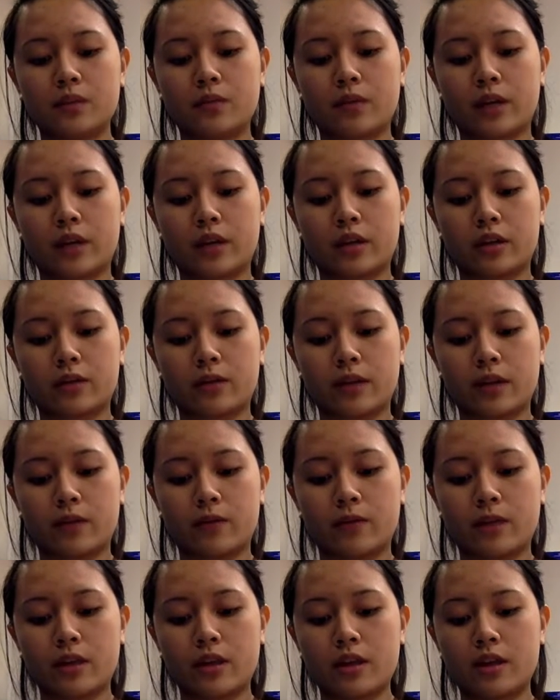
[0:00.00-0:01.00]
Regular rate
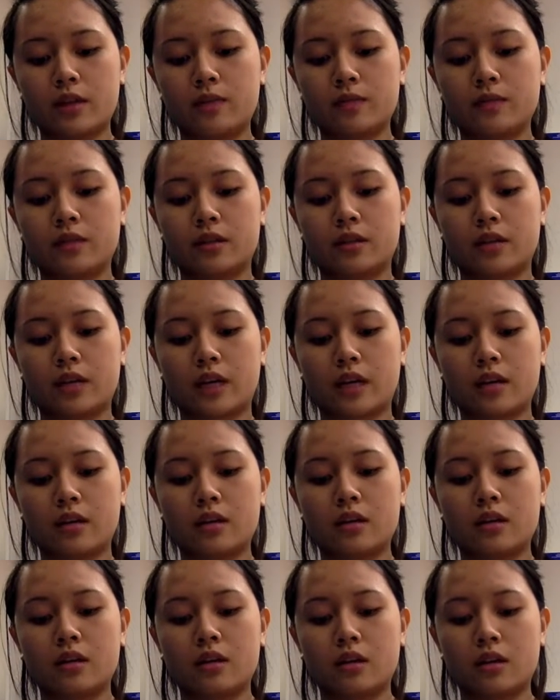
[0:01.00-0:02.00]
and rhythm, no
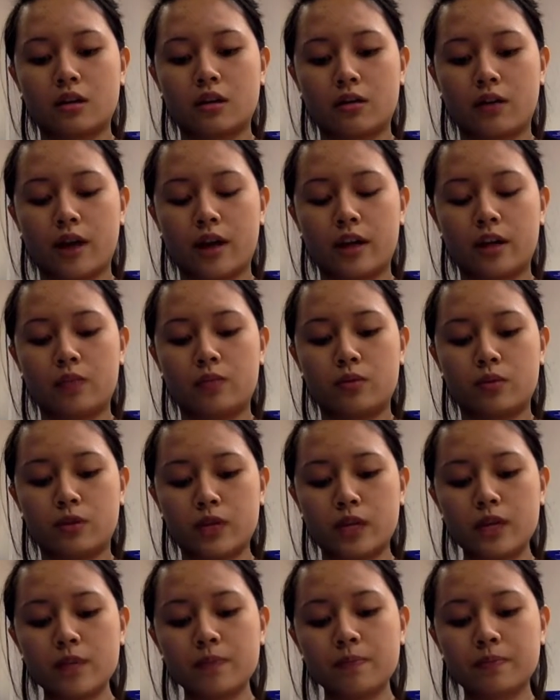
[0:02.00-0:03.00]
carotid
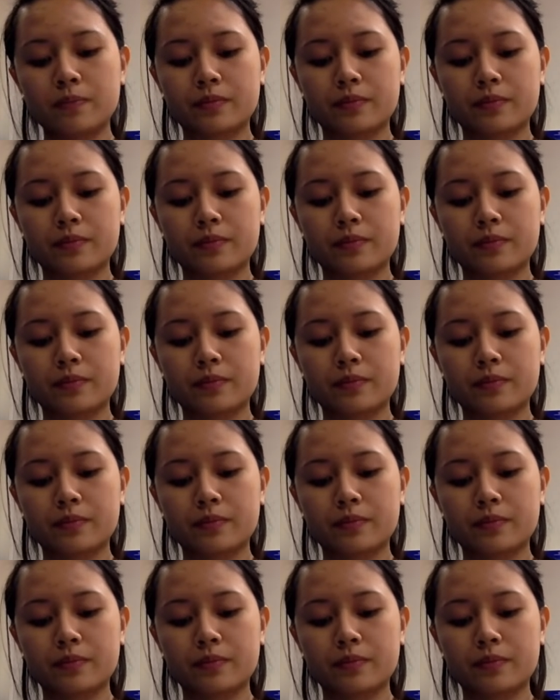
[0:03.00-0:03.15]
bruit.